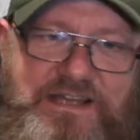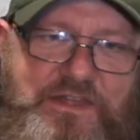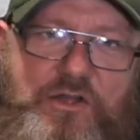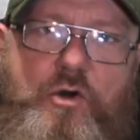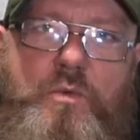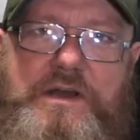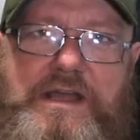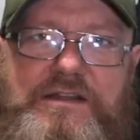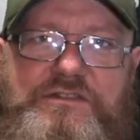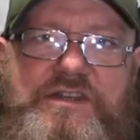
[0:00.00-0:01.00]
yeah, that got a 1
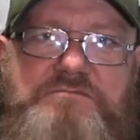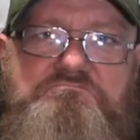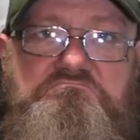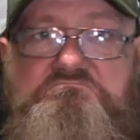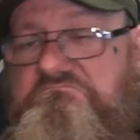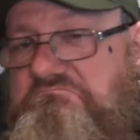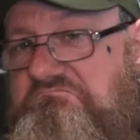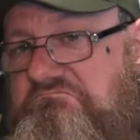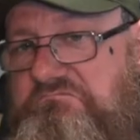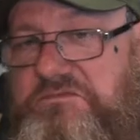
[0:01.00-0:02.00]
out of 10.
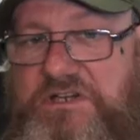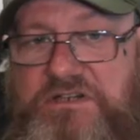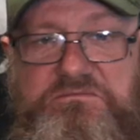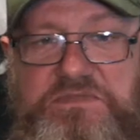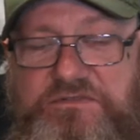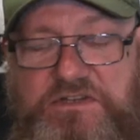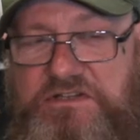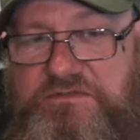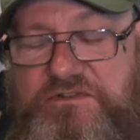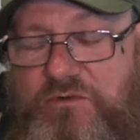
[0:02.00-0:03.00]
You know, if you're
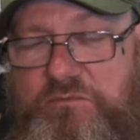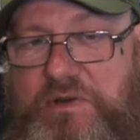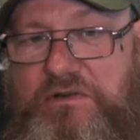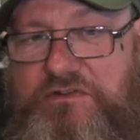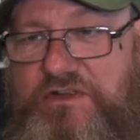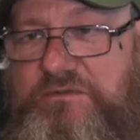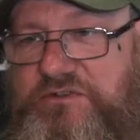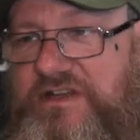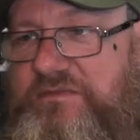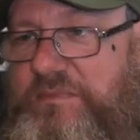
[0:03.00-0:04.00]
gonna talk bollocks, they were
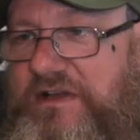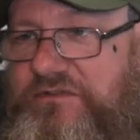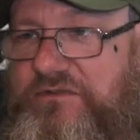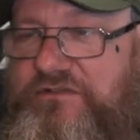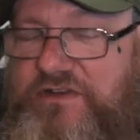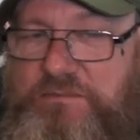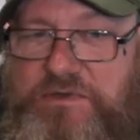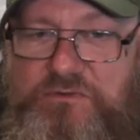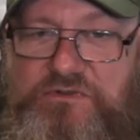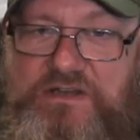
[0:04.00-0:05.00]
saying it's based on a Czech
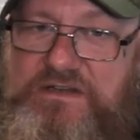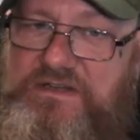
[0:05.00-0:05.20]
Pilsner.